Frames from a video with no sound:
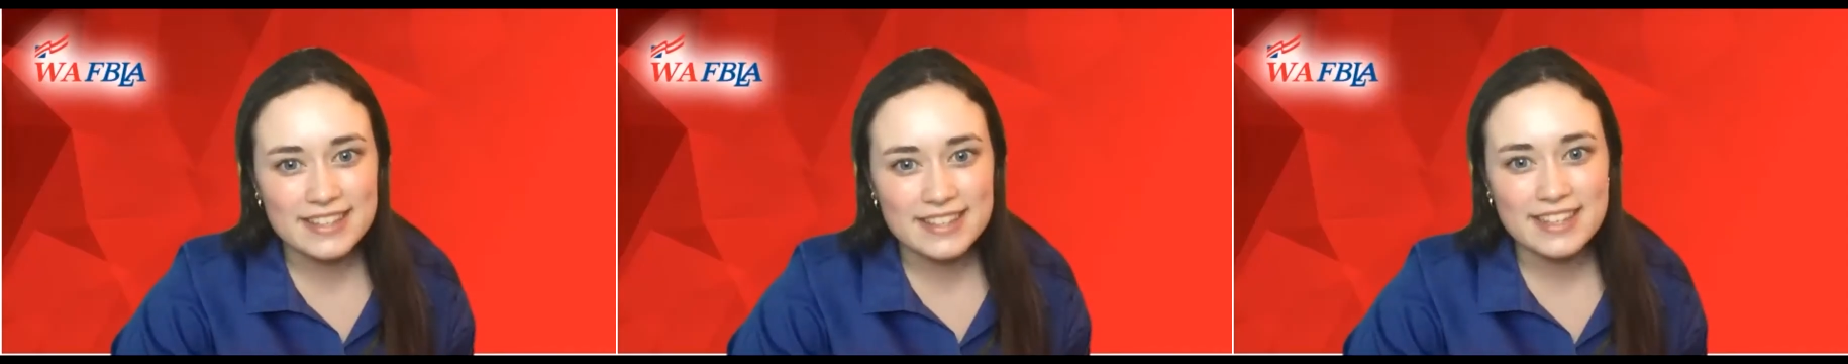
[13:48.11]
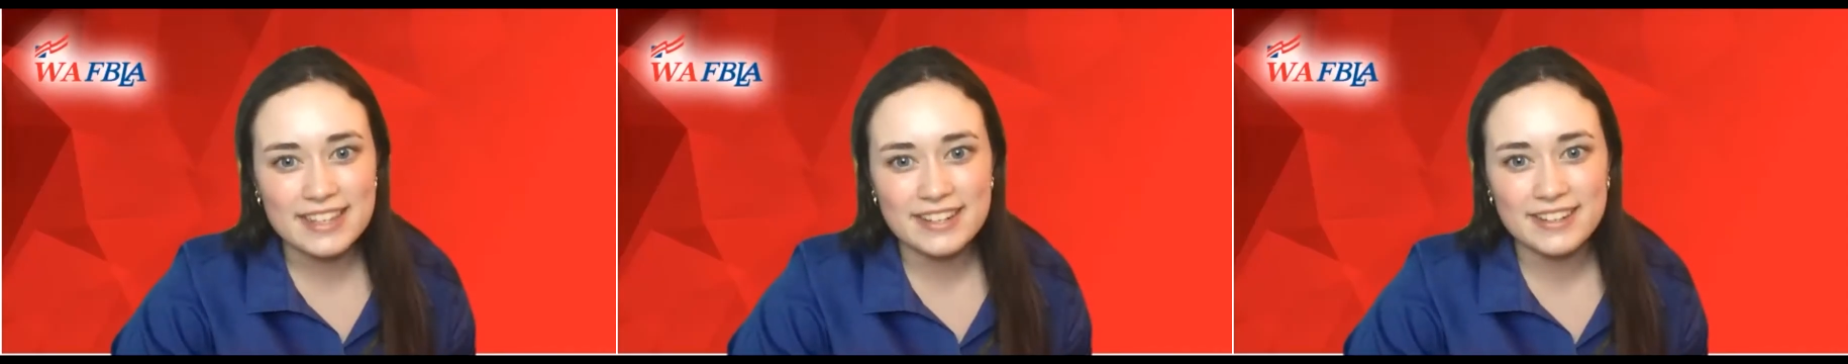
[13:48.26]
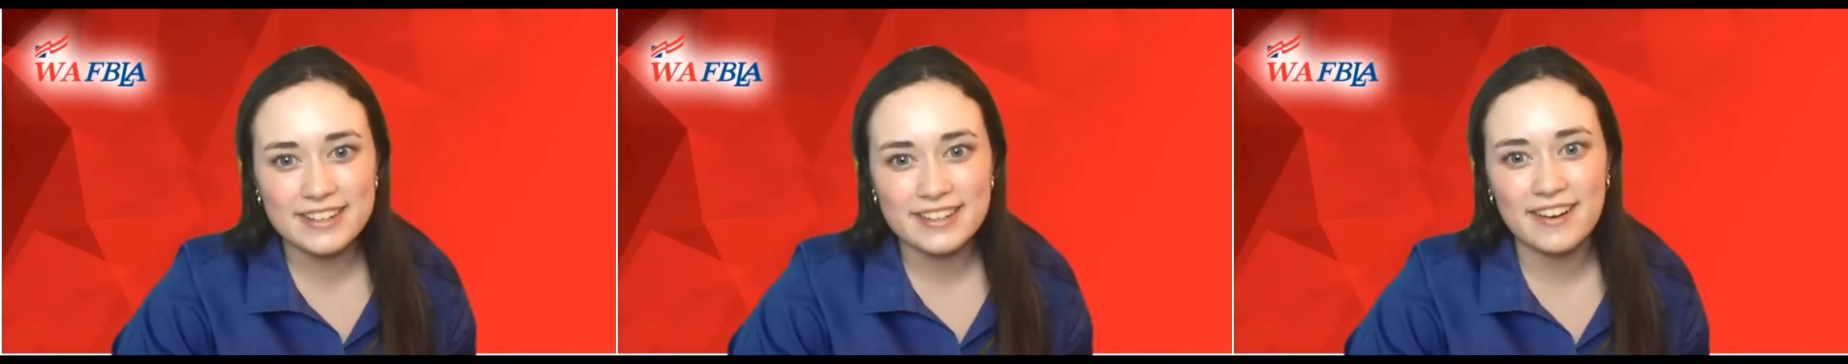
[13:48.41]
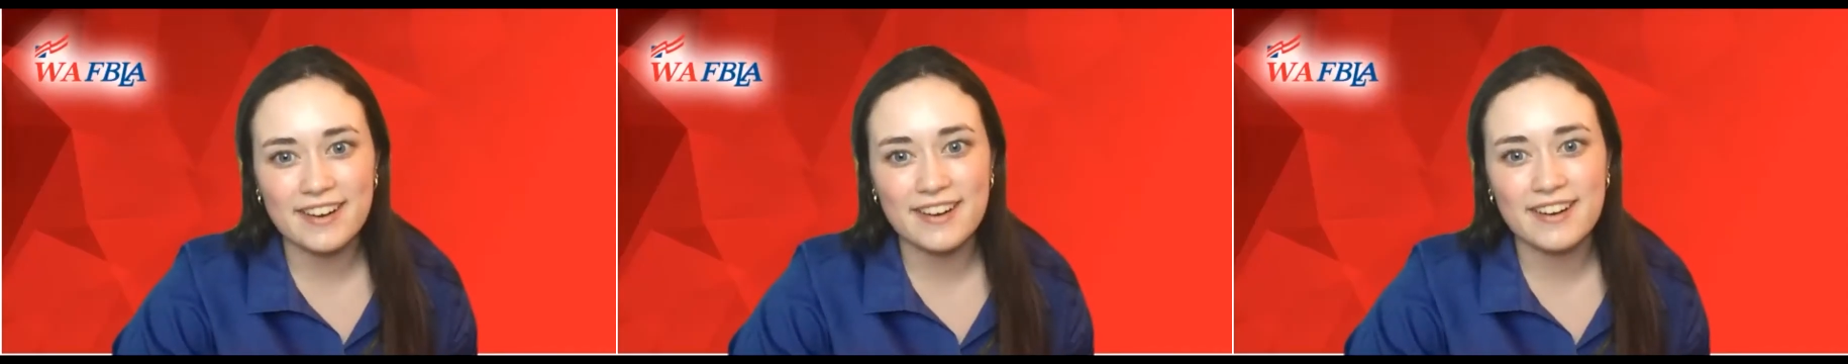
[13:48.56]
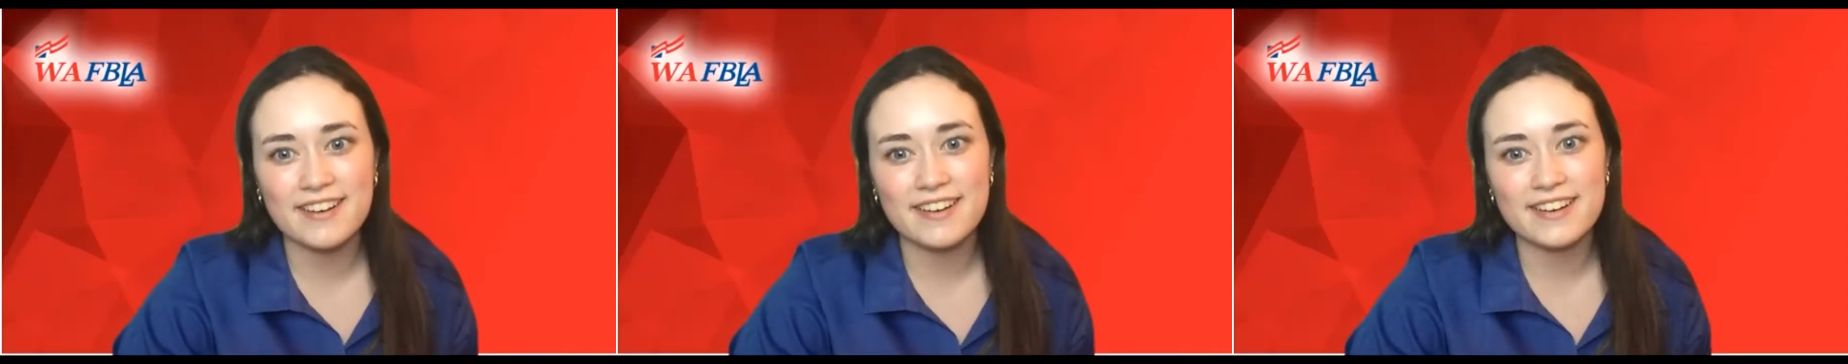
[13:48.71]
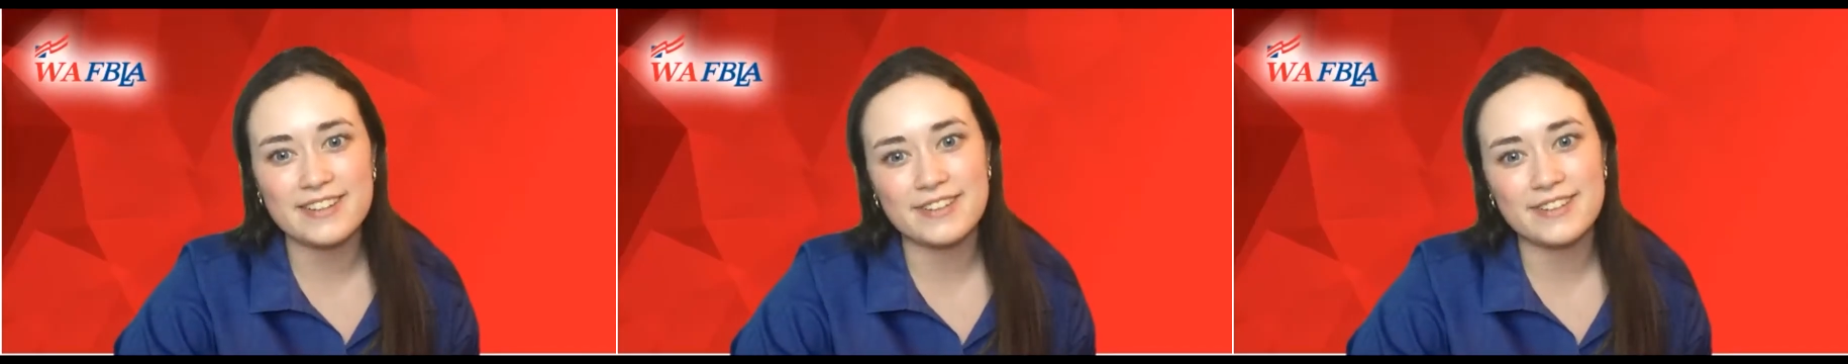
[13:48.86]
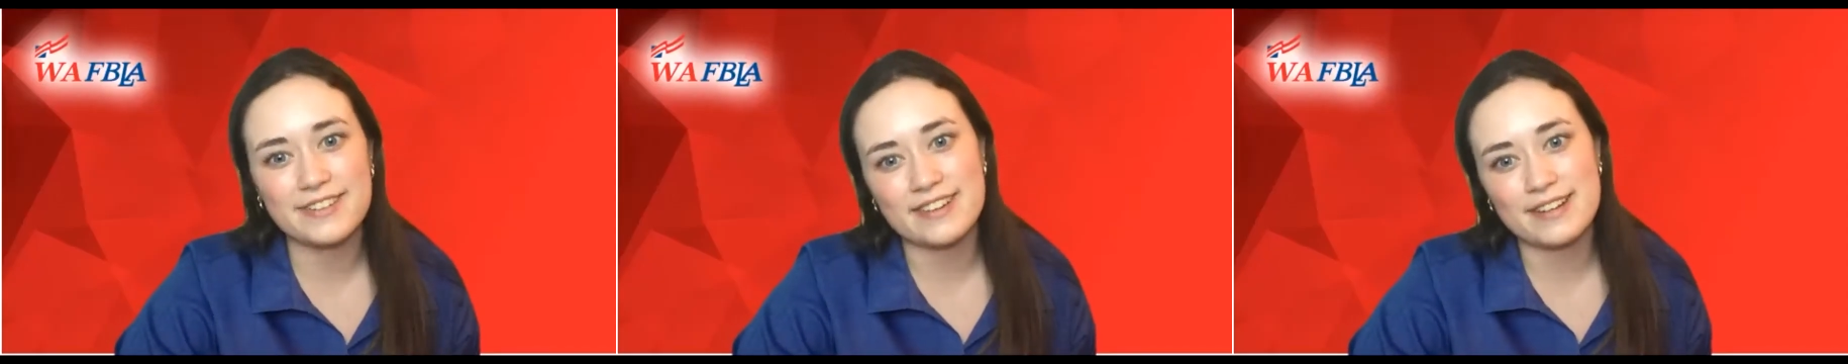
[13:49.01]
Here are your